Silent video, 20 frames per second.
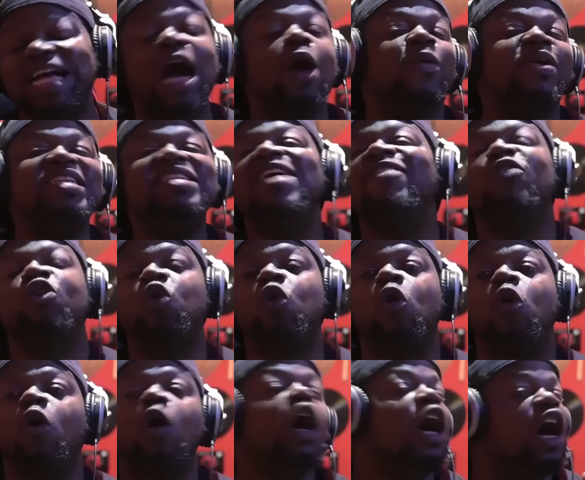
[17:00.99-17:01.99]
I would never
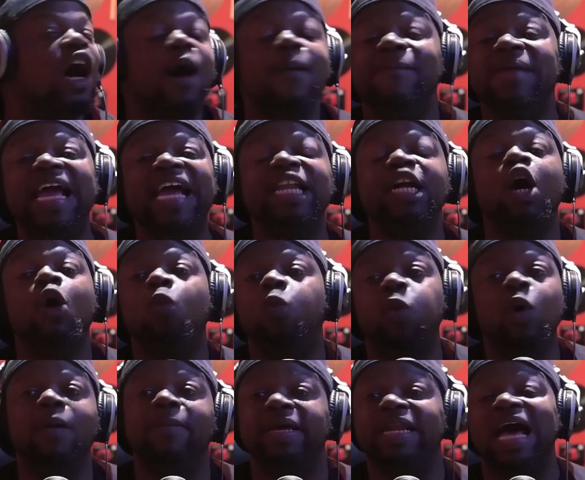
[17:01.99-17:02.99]
call a man a
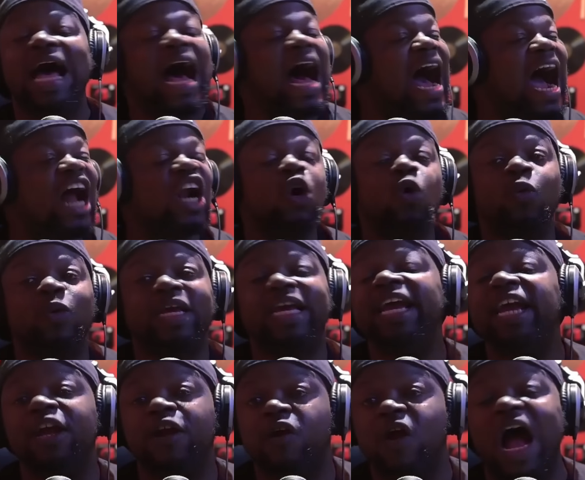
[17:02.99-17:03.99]
woman. I don't
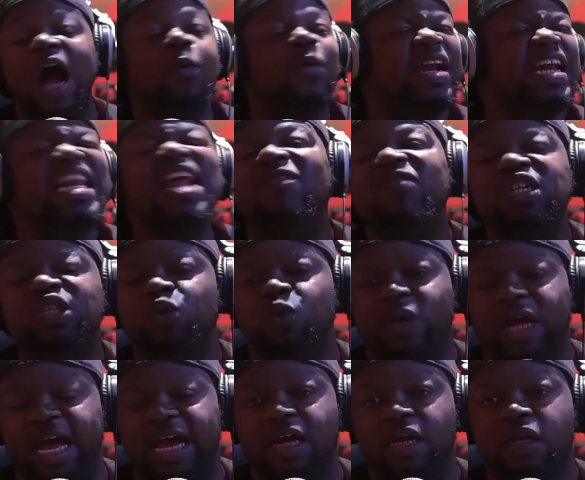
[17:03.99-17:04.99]
care. I would never do
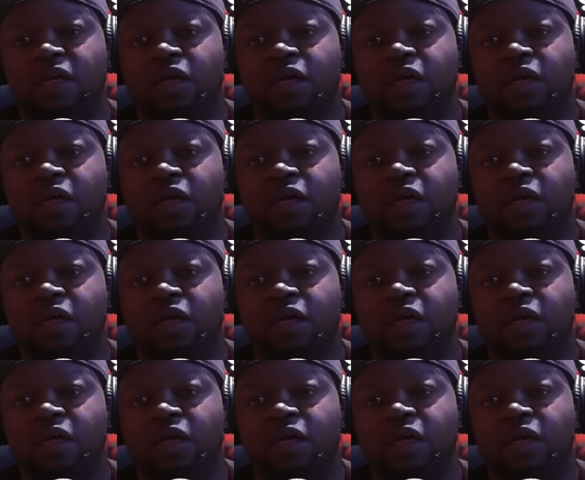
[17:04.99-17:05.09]
that.